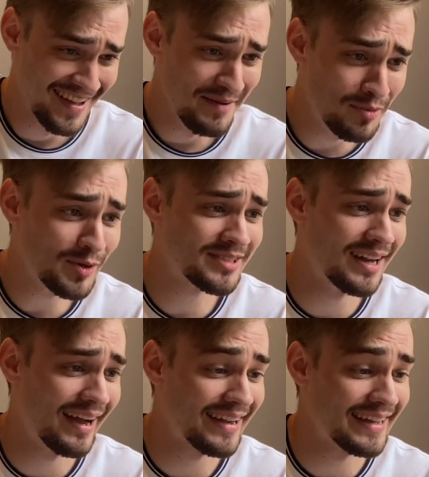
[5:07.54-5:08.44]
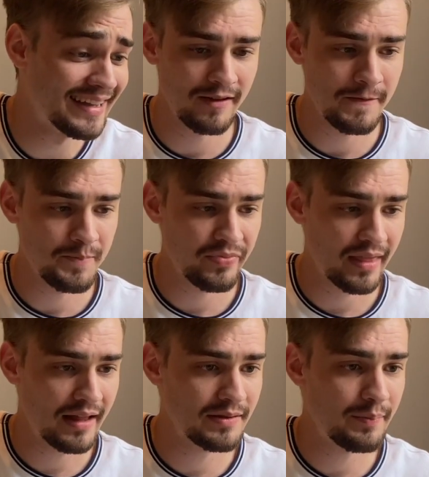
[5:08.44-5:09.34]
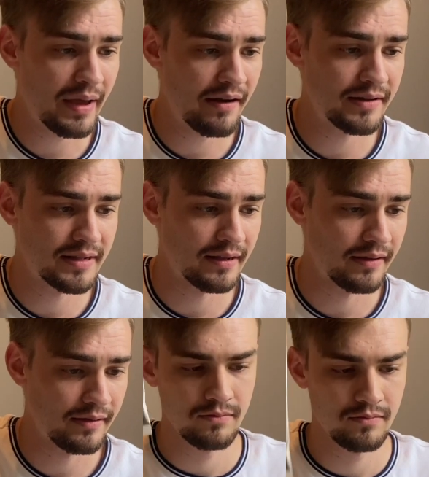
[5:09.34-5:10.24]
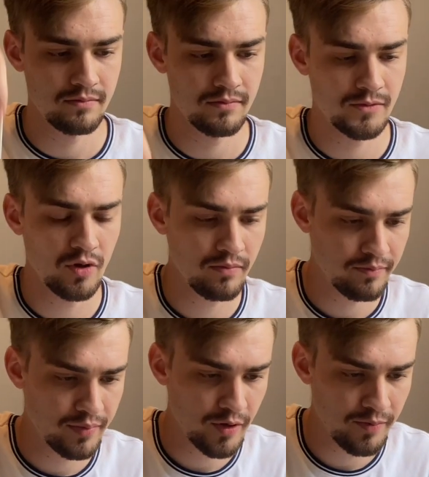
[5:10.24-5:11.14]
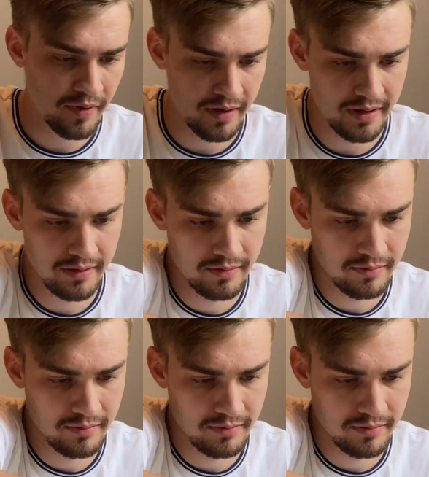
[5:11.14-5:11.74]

Pusnangi. That's embarrassing. Don't poop on it.